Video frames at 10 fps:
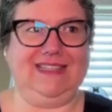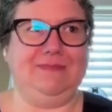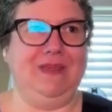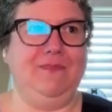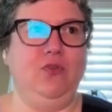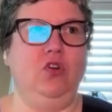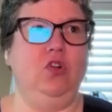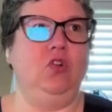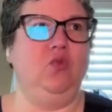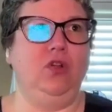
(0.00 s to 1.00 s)
It's
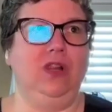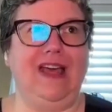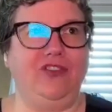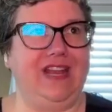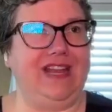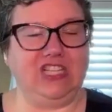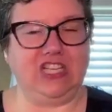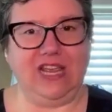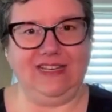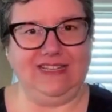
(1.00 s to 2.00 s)
people will have an
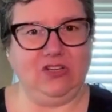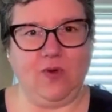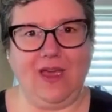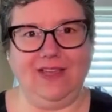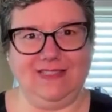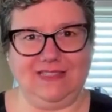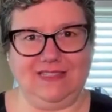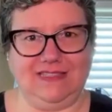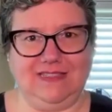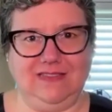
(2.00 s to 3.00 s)
anxiety
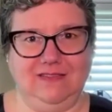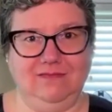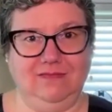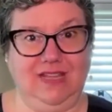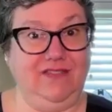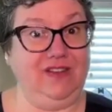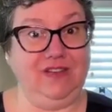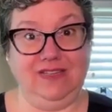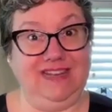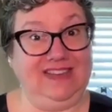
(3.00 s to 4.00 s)
crisis.
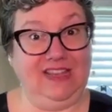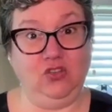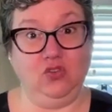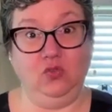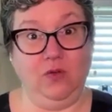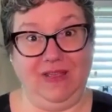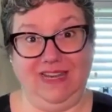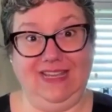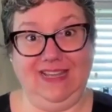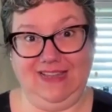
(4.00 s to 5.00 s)
Even it can go
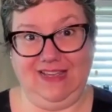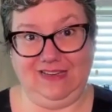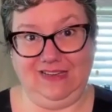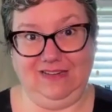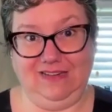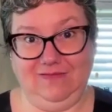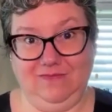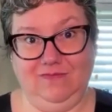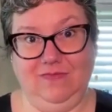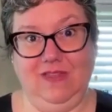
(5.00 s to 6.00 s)
to a panic attack.
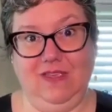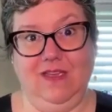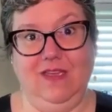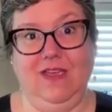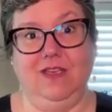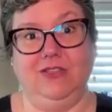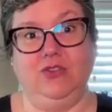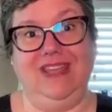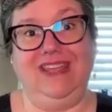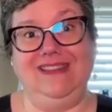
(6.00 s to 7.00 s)

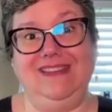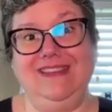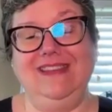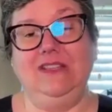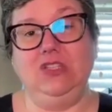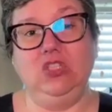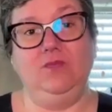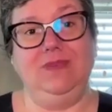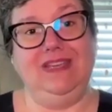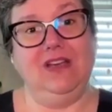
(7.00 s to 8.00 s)
So it
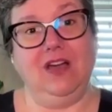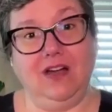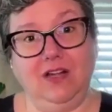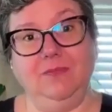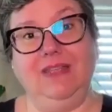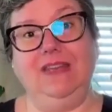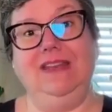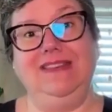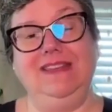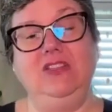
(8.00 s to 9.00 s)
needs to be
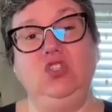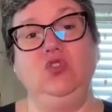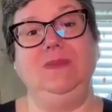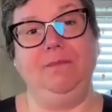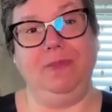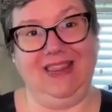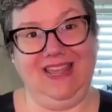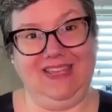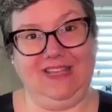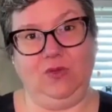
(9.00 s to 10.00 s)
calm, and it needs to be
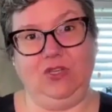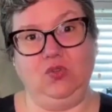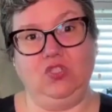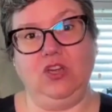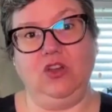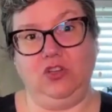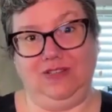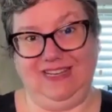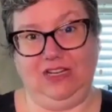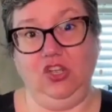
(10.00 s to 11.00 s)
planned when you
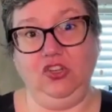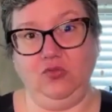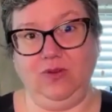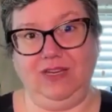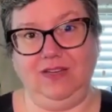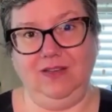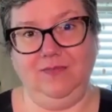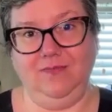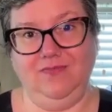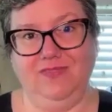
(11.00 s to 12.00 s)
start
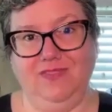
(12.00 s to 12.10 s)
decluttering.